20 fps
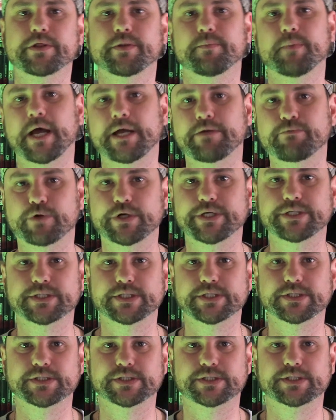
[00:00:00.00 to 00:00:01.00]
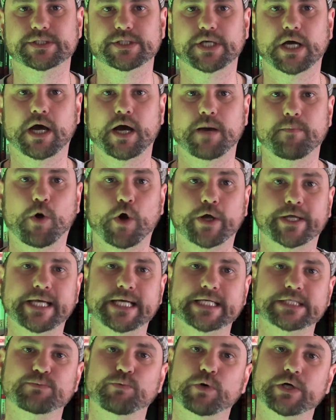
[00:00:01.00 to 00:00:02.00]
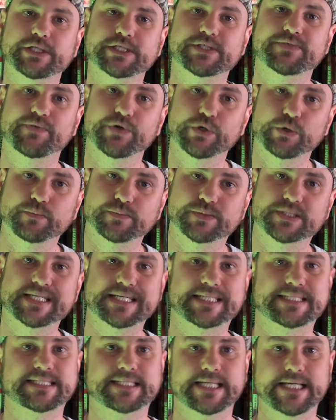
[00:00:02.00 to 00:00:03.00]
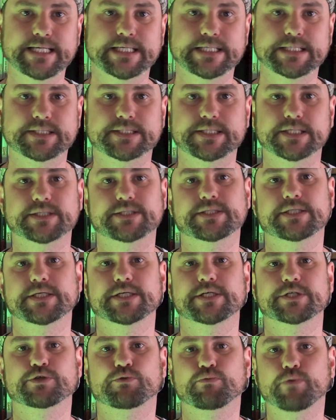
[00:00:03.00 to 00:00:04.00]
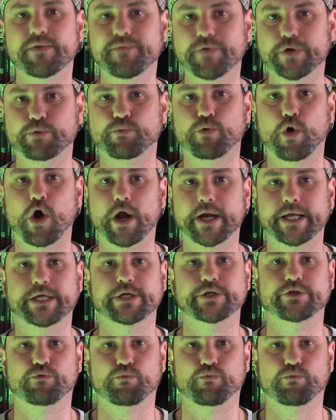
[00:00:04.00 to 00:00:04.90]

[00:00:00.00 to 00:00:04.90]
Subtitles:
of the main reasons, I guess, why this film succeeds is the terrific writing and